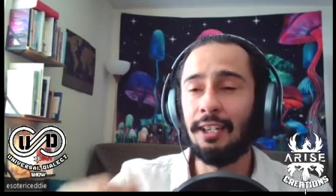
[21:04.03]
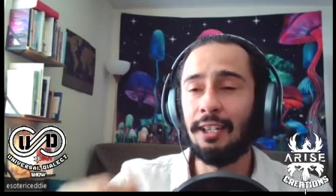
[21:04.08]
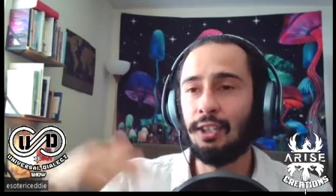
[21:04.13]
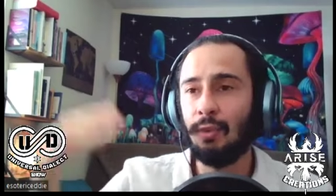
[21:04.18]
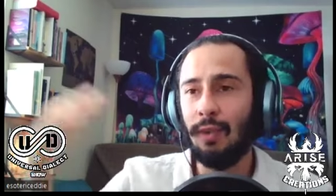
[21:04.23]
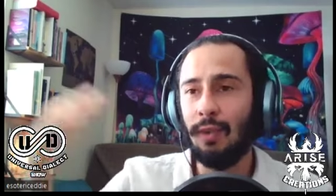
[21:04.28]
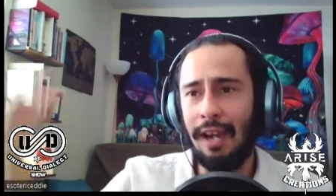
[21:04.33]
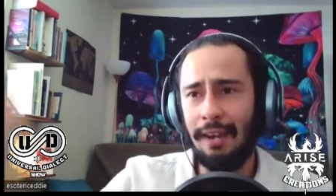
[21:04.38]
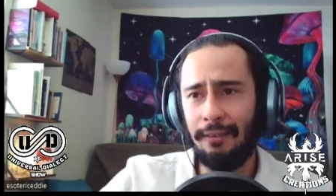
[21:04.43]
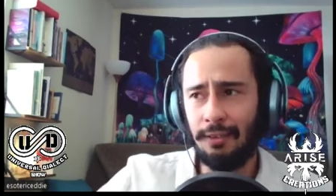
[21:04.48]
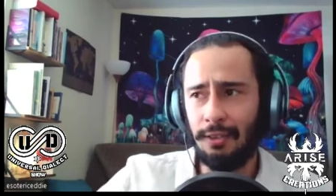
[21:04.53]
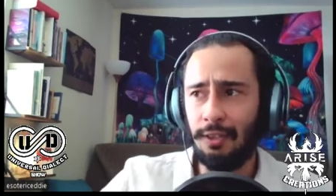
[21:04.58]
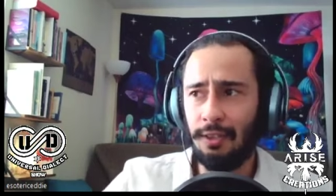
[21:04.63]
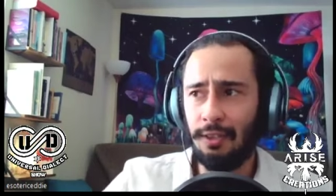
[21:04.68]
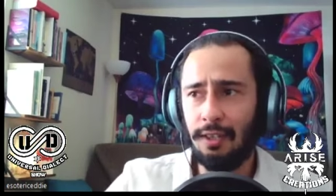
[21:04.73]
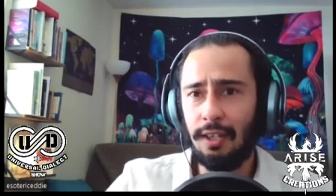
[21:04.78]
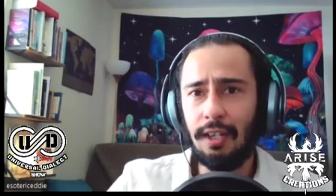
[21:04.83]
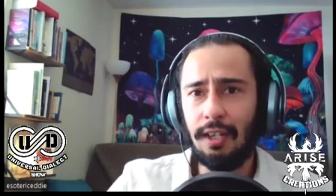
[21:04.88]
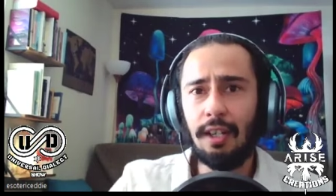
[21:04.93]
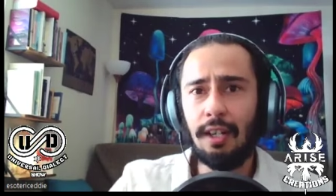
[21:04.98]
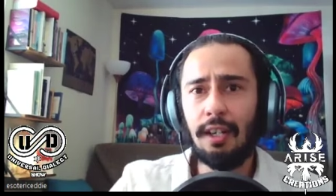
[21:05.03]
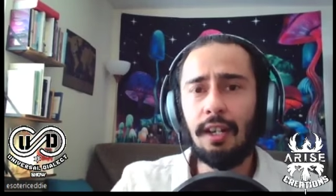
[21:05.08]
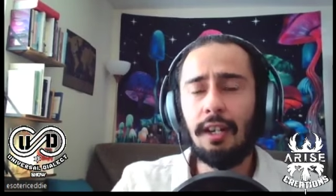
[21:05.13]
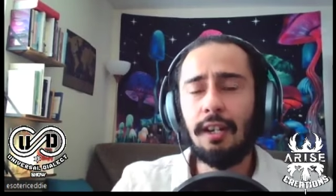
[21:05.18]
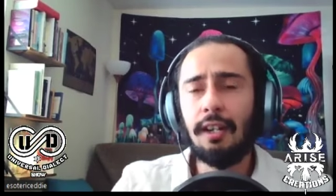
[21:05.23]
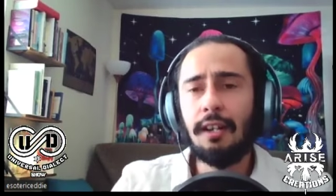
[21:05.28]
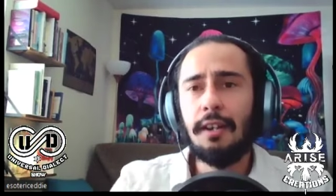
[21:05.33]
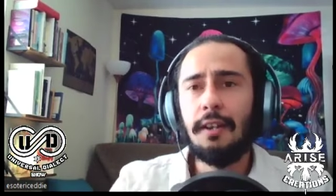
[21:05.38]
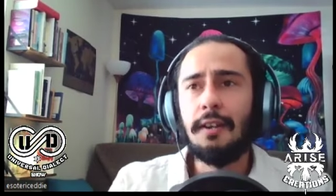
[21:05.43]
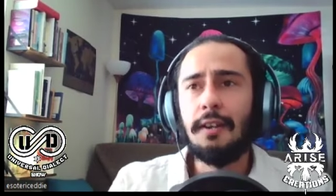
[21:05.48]
into right. after
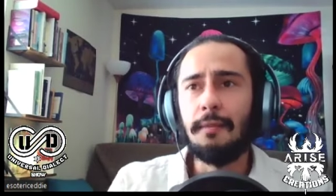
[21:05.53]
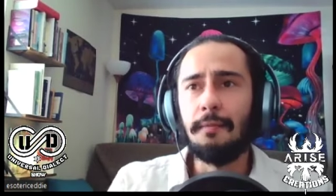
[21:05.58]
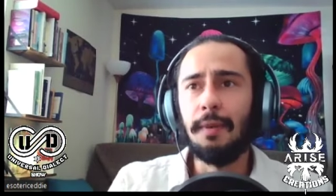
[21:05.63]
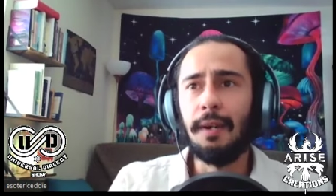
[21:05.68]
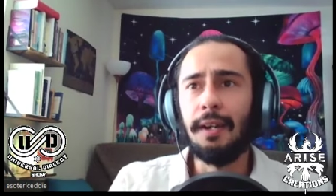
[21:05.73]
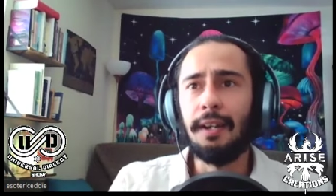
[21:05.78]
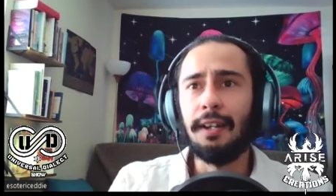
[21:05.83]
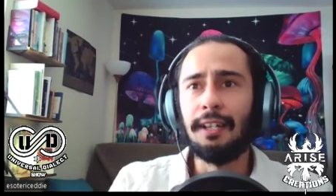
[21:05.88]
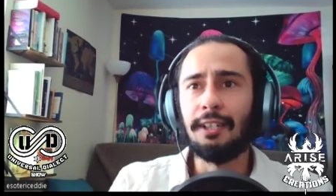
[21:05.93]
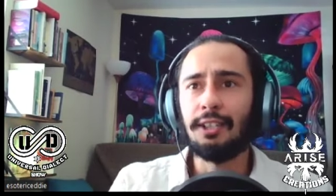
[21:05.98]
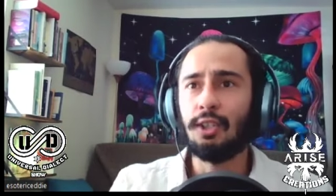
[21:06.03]
but uh,